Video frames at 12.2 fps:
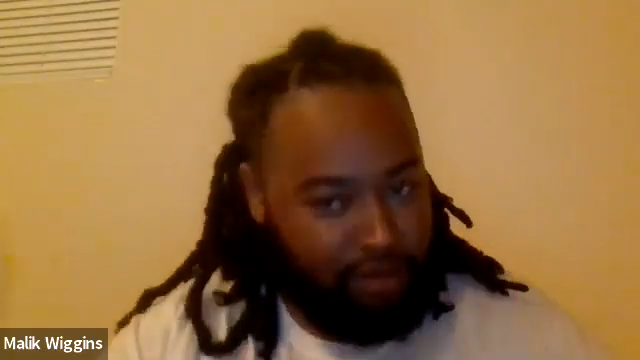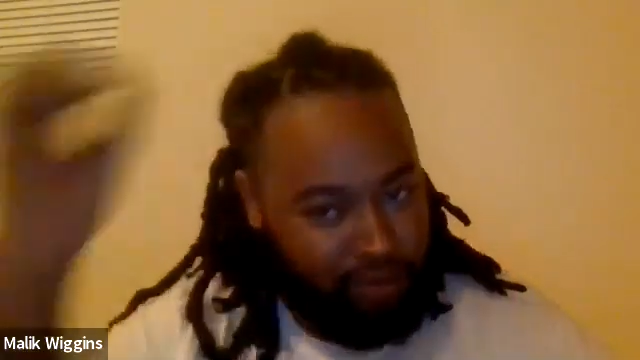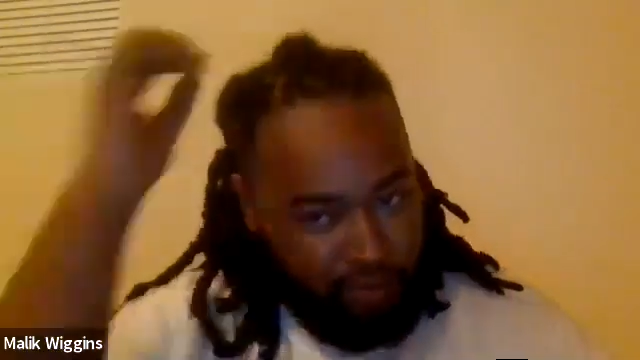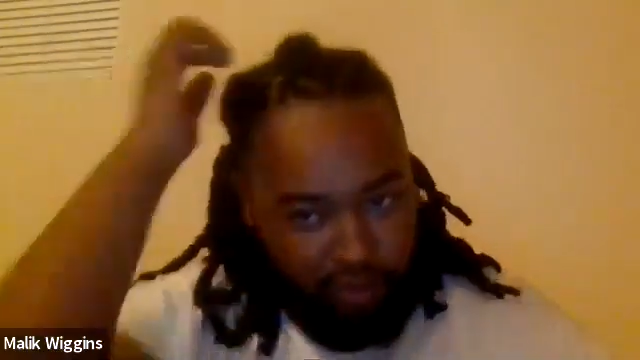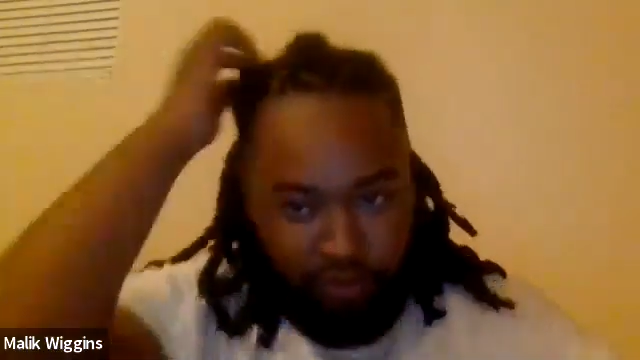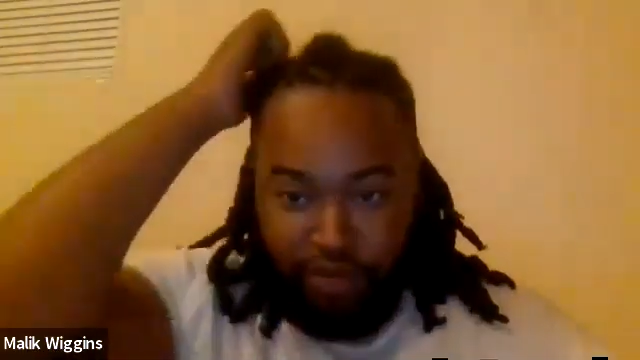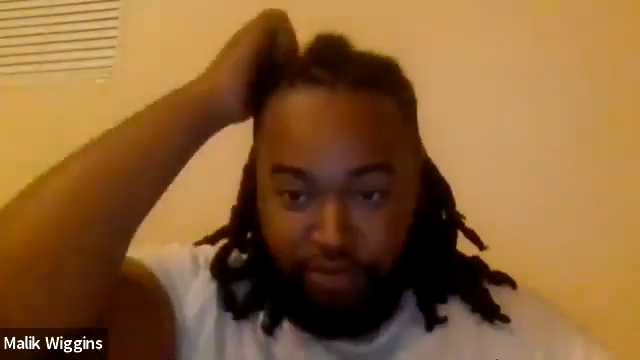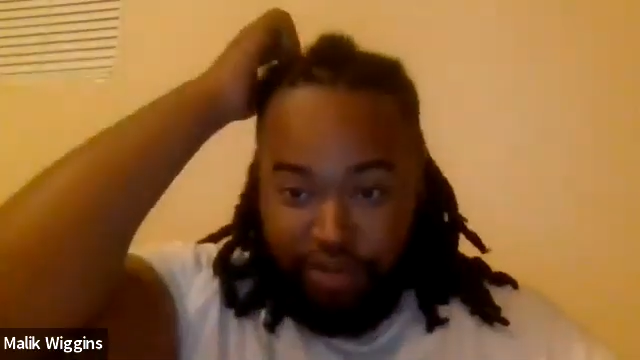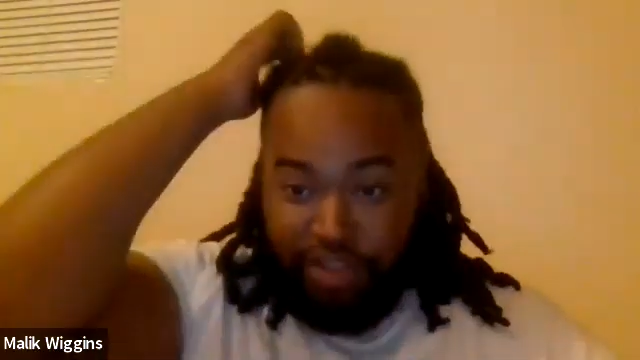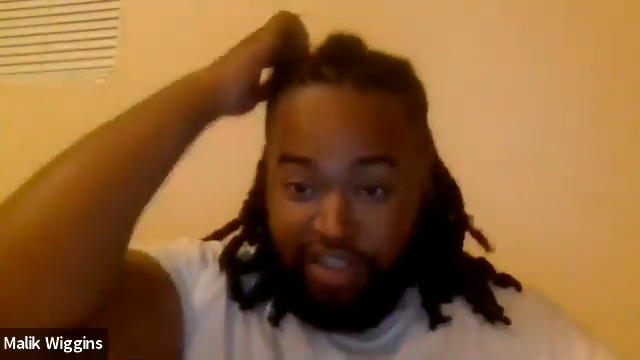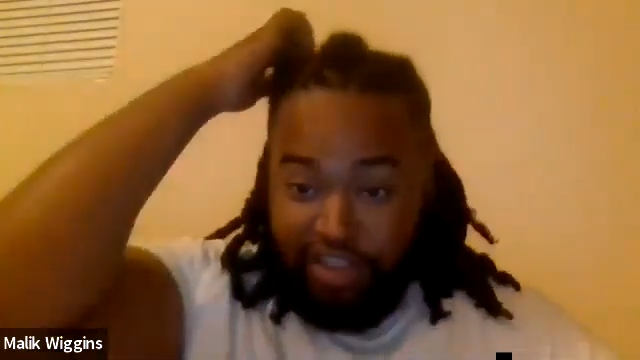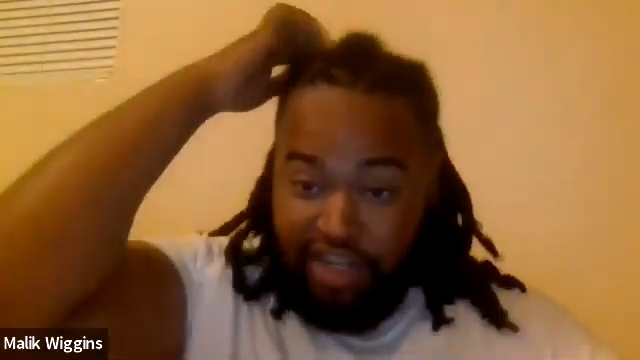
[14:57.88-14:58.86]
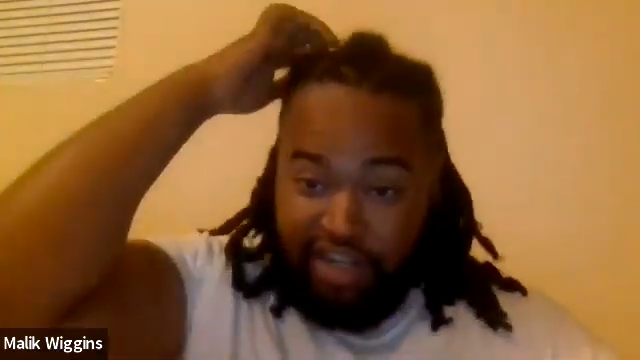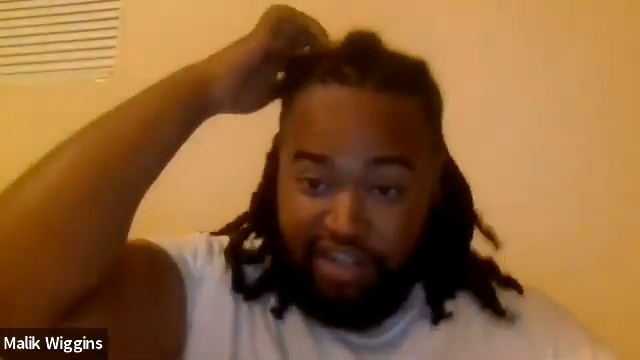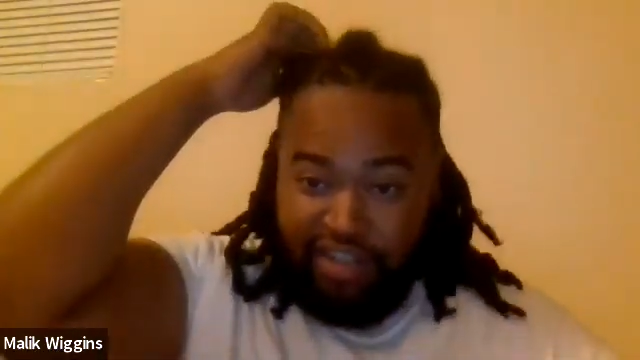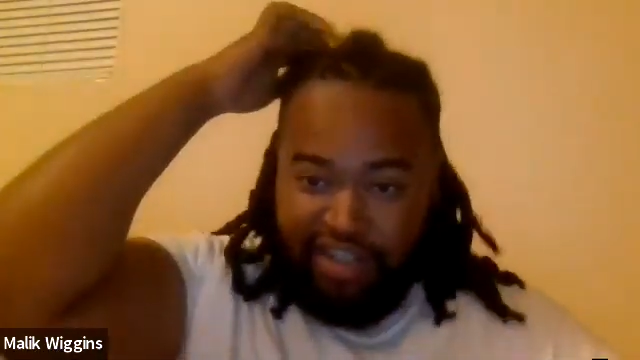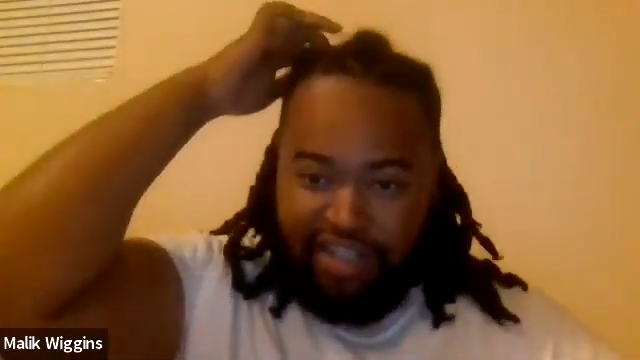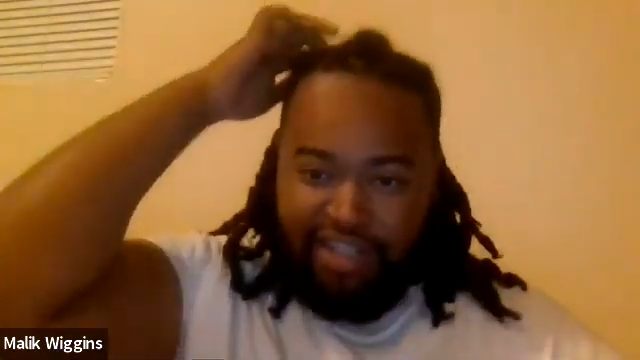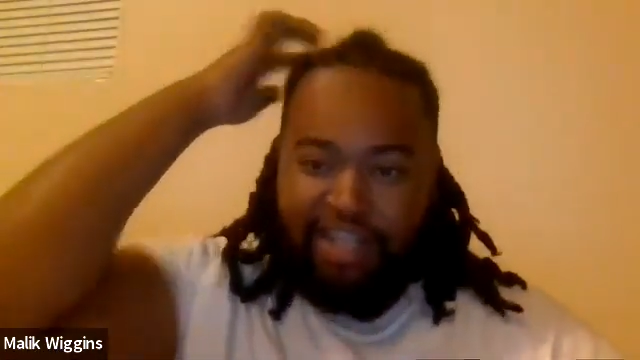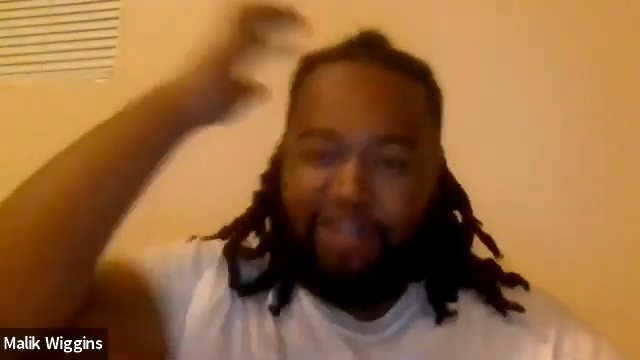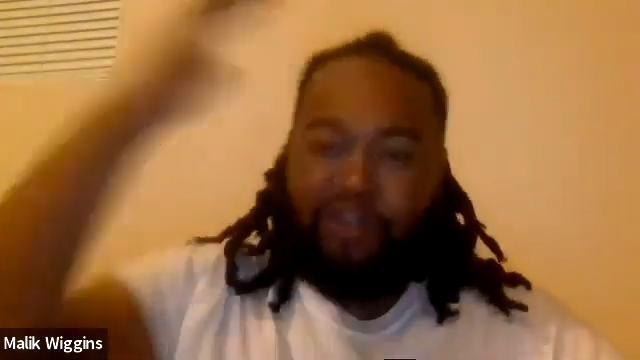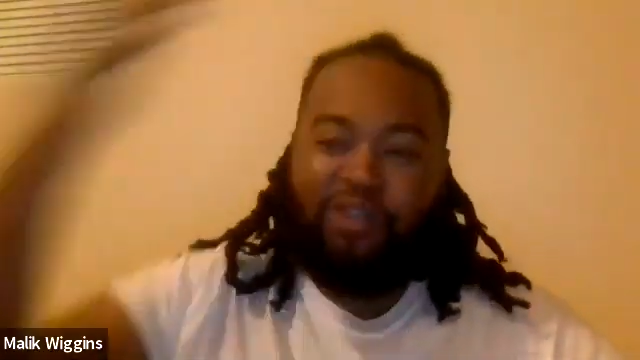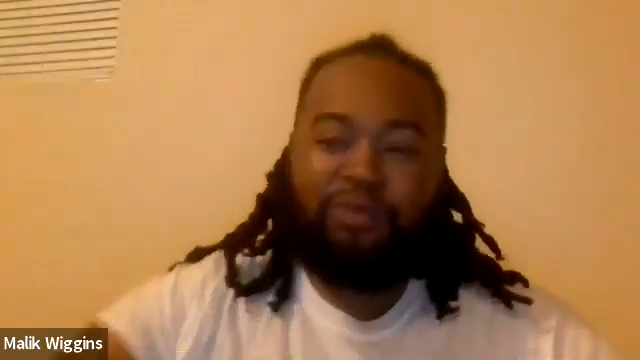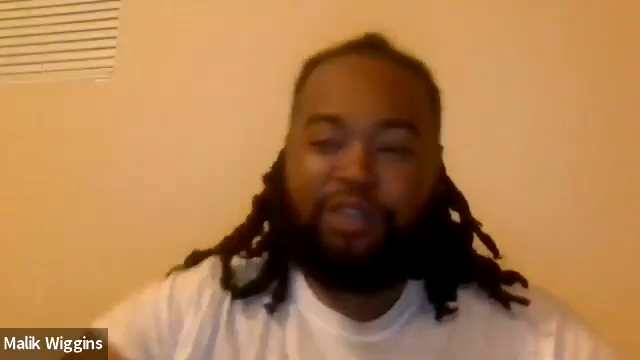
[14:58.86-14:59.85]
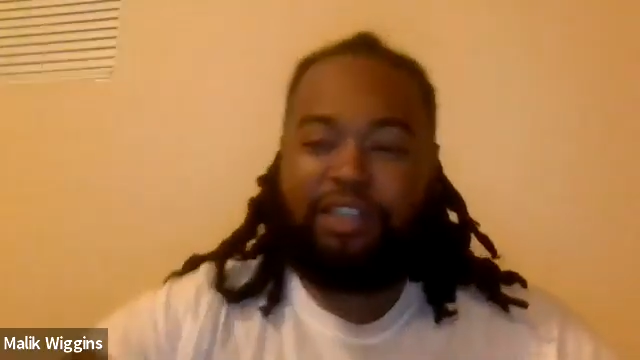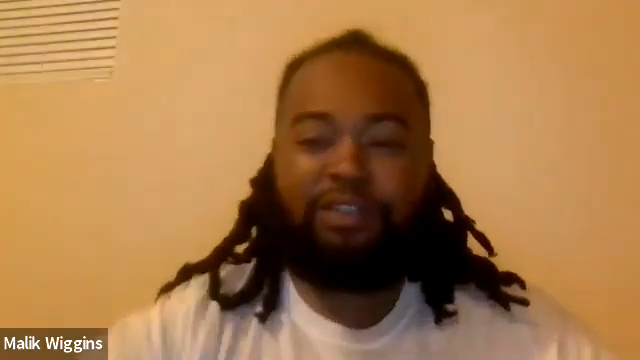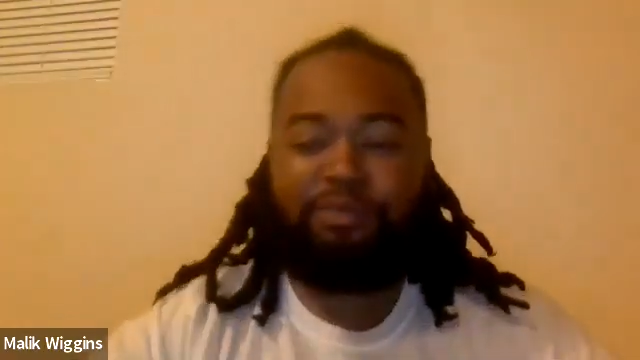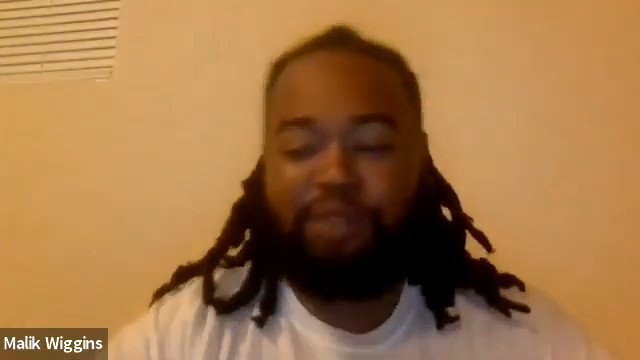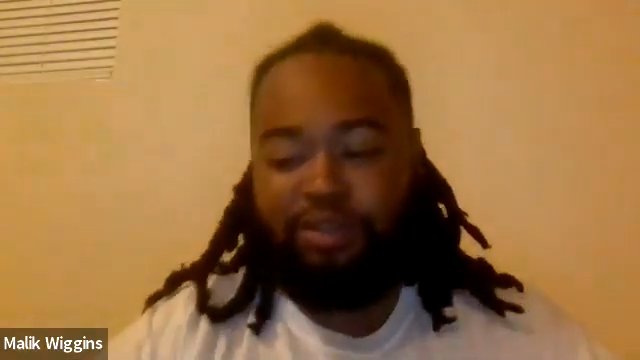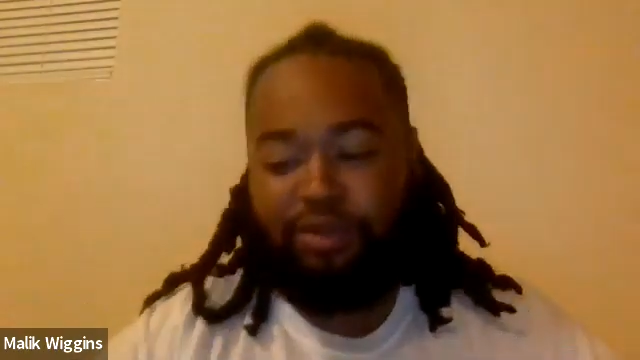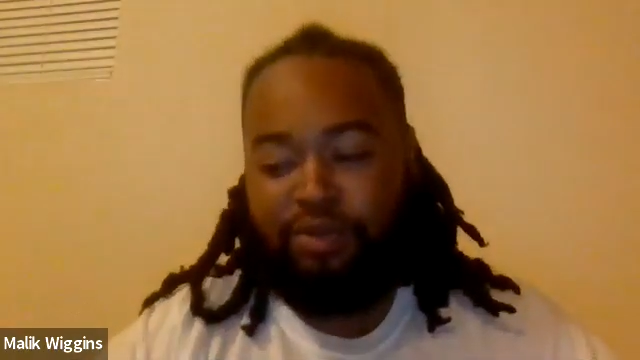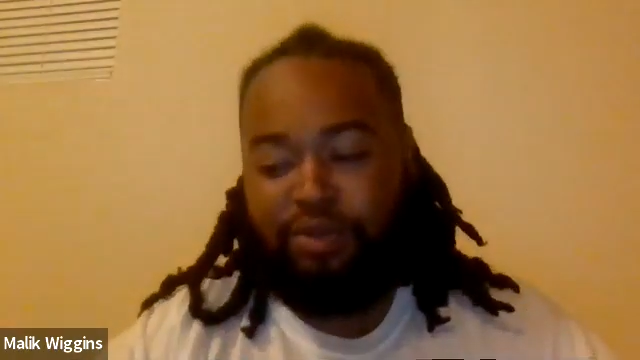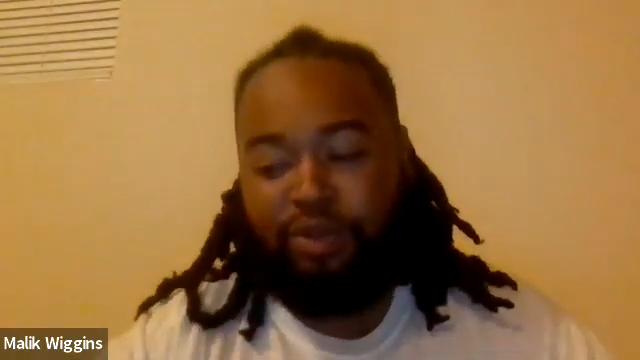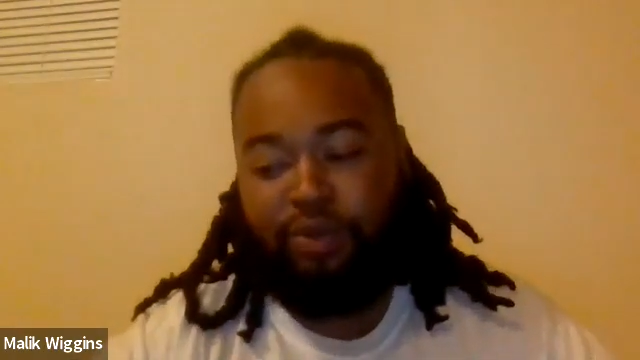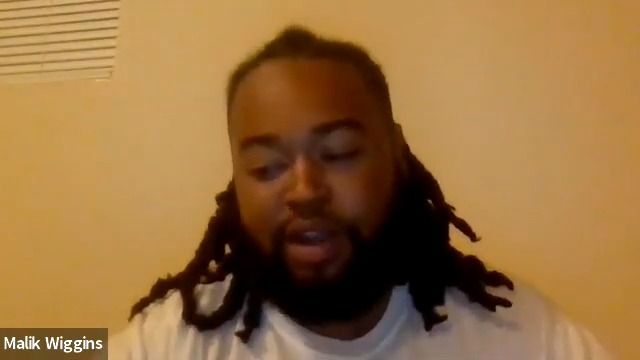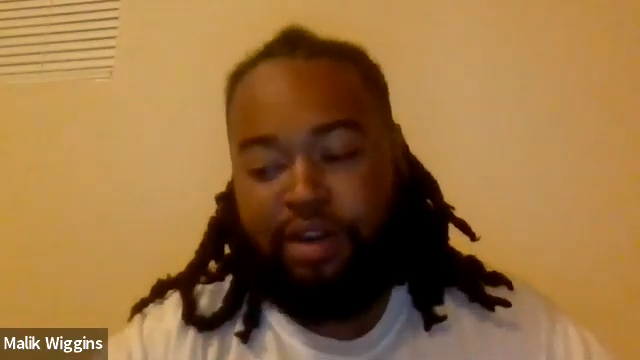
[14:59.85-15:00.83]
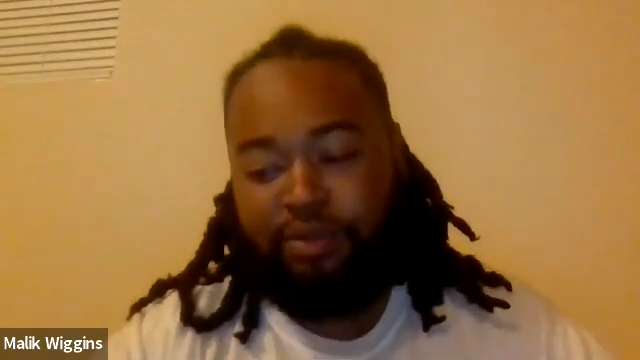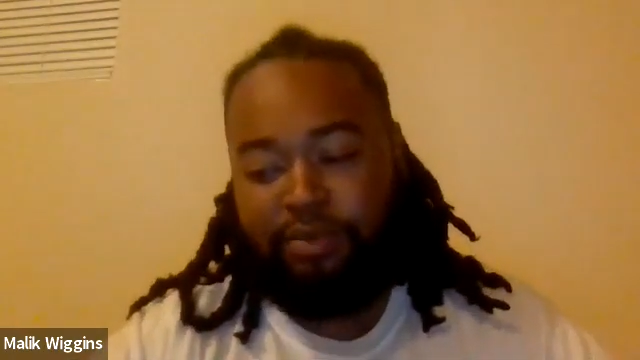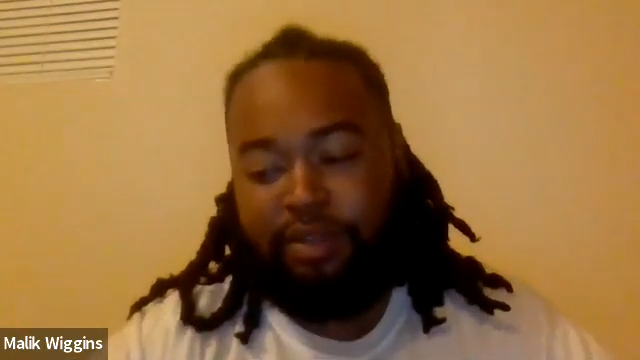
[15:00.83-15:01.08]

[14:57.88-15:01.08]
know what you was just saying, it all really depends on who's around